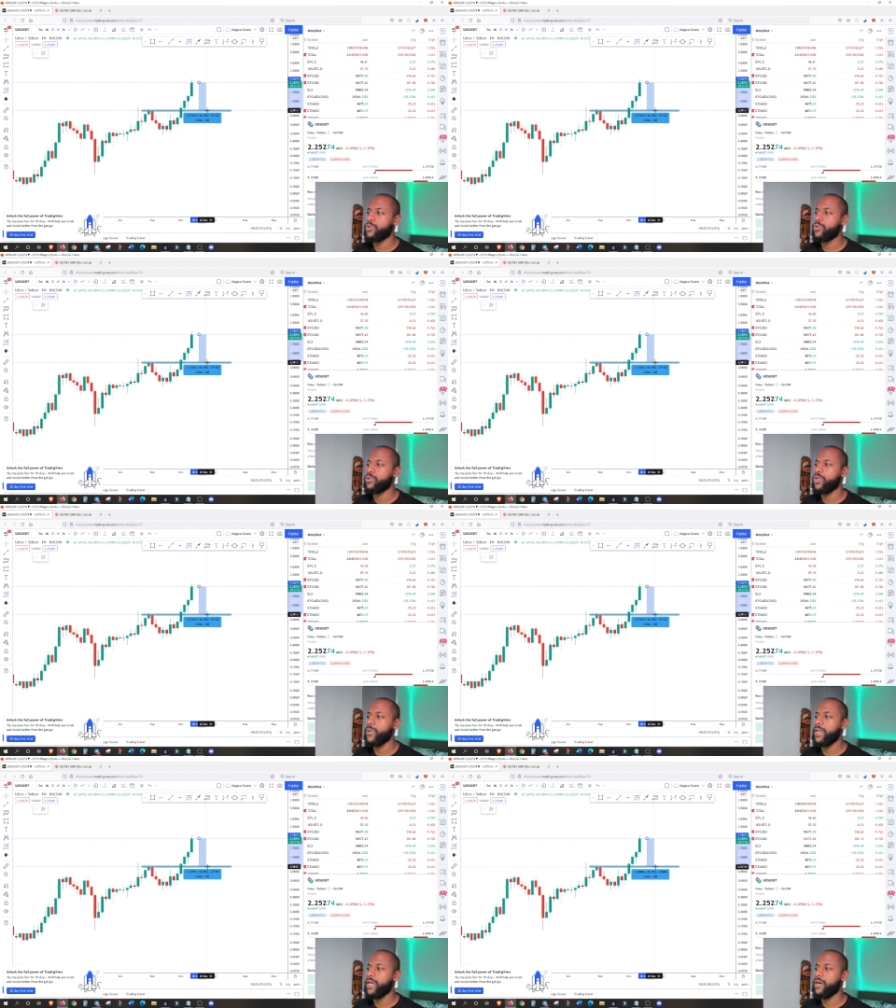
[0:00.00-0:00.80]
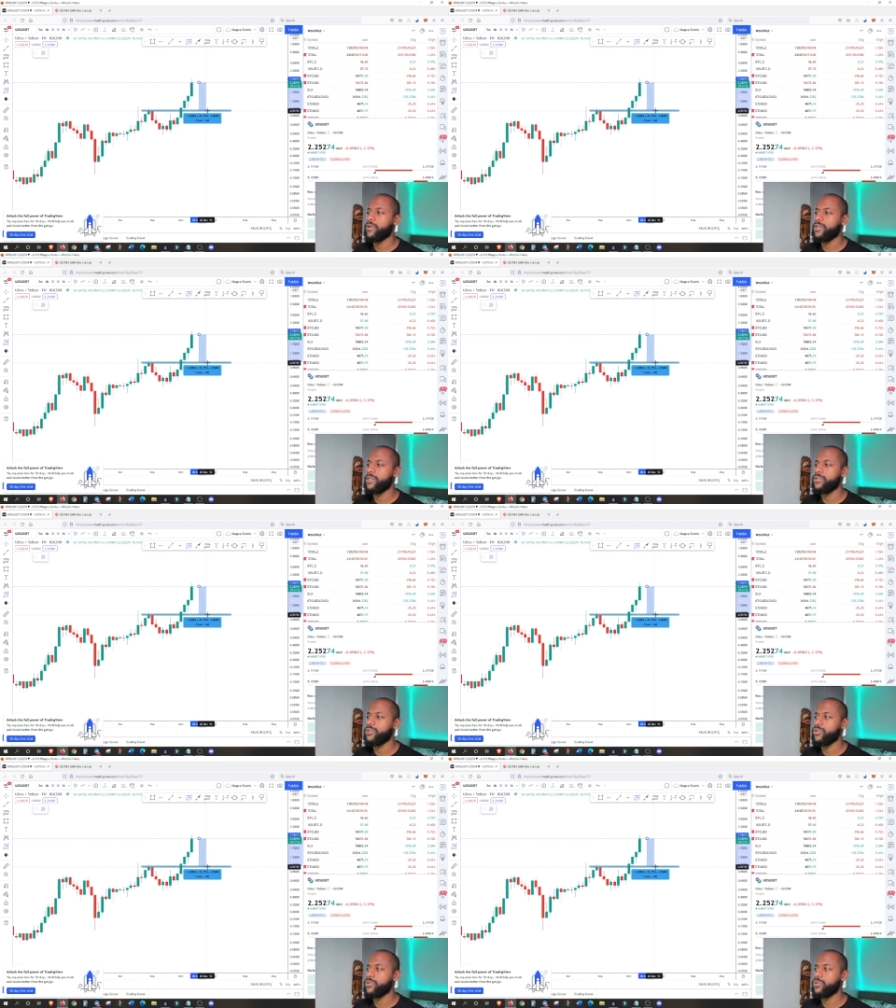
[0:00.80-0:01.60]
all the way
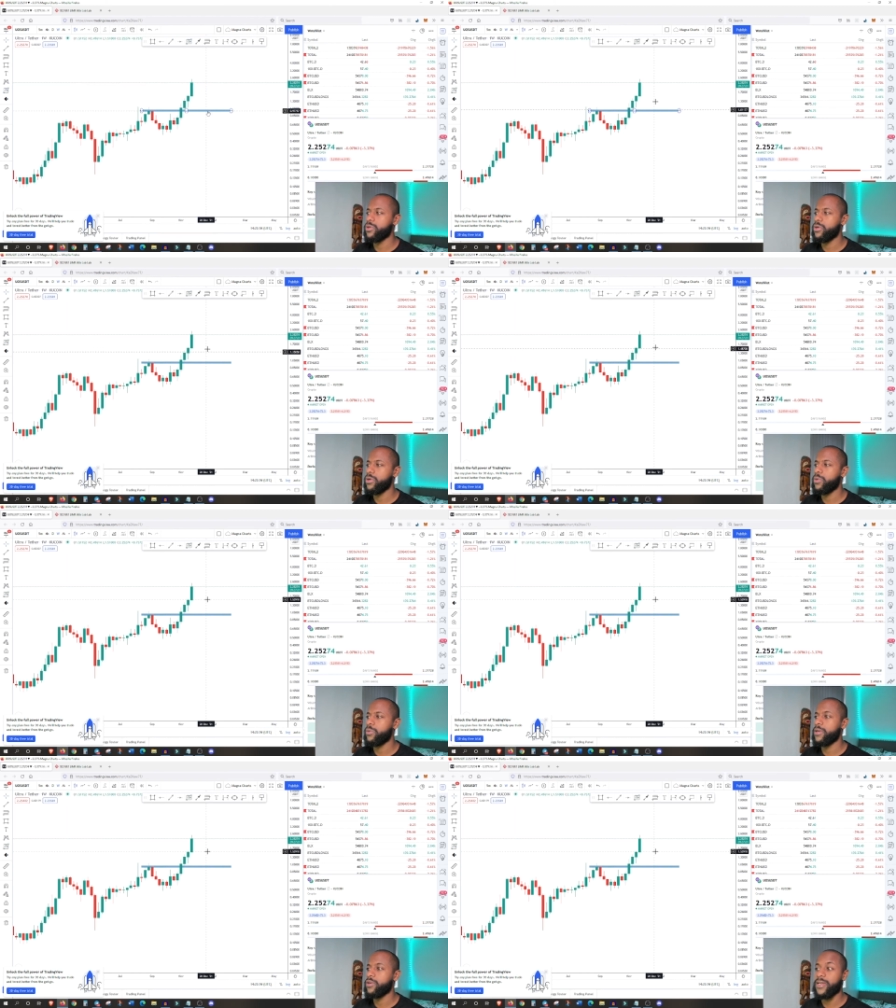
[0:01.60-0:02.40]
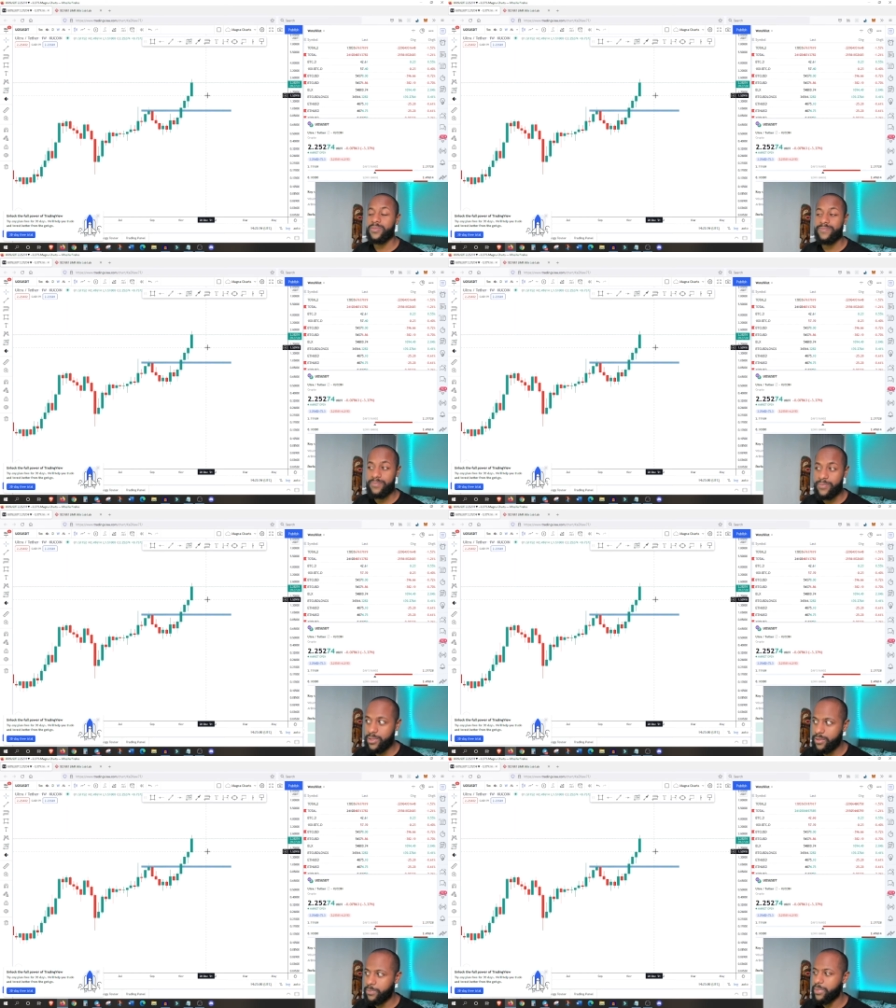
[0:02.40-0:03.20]
down to $1. That's
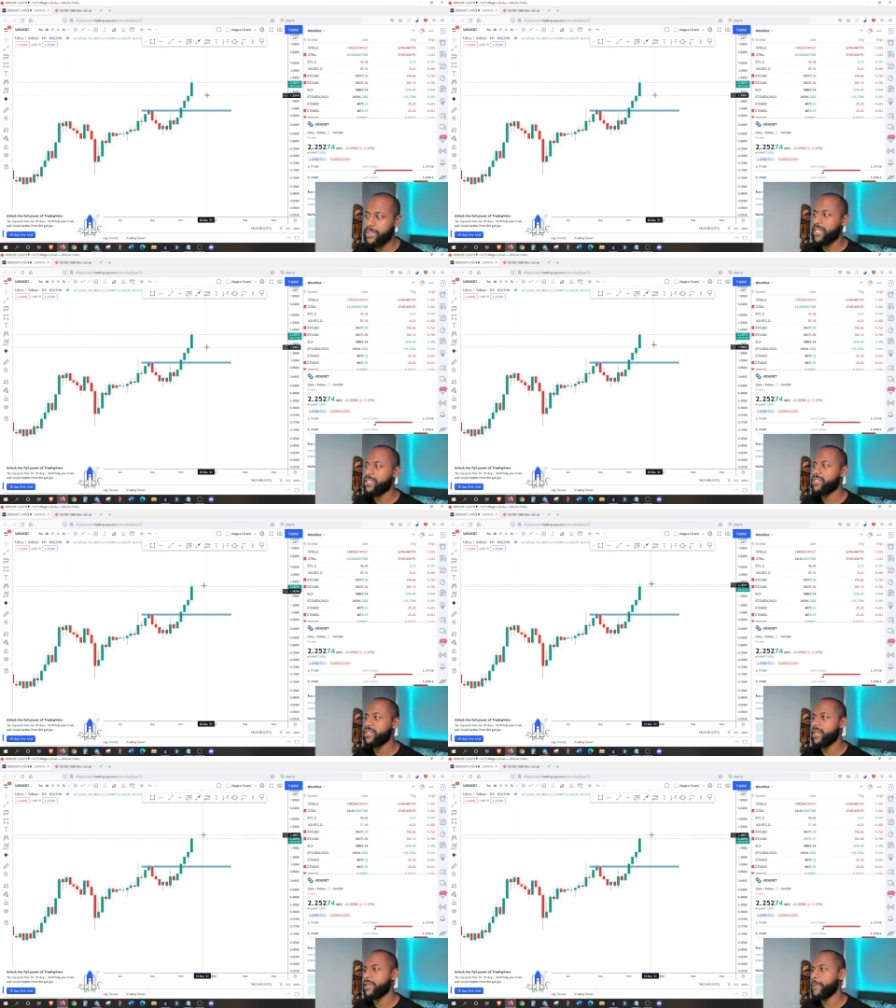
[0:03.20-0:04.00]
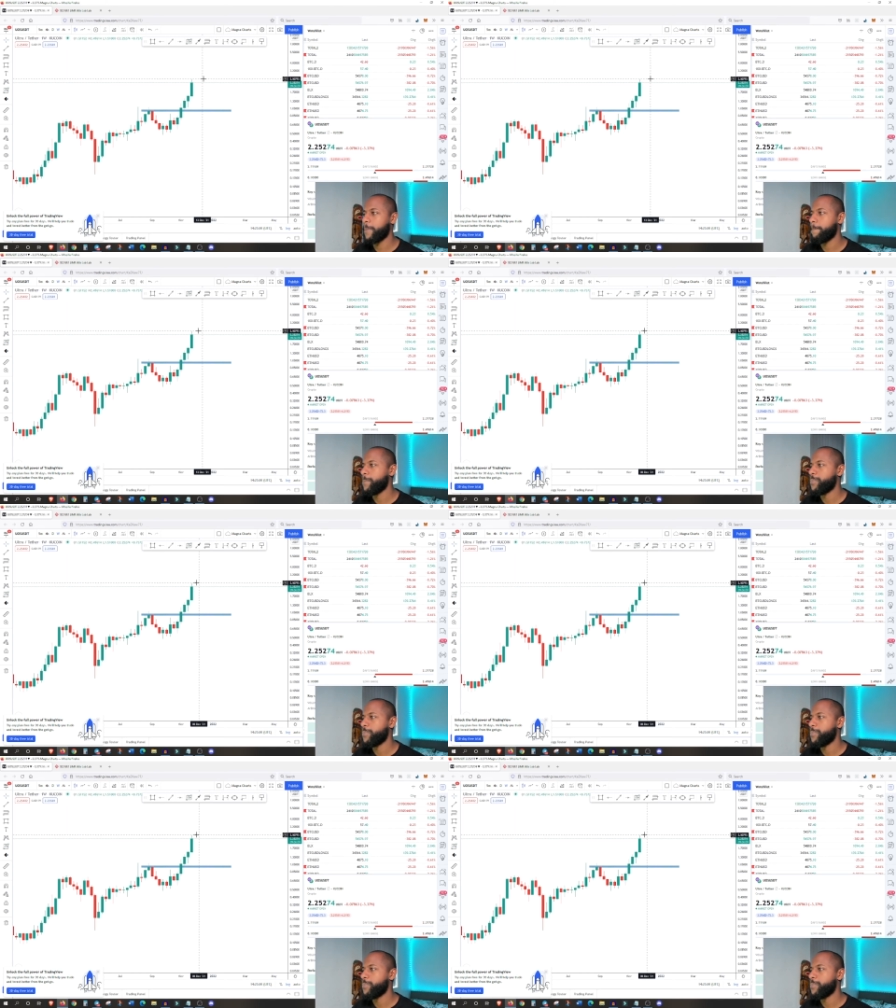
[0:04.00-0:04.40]
potentially.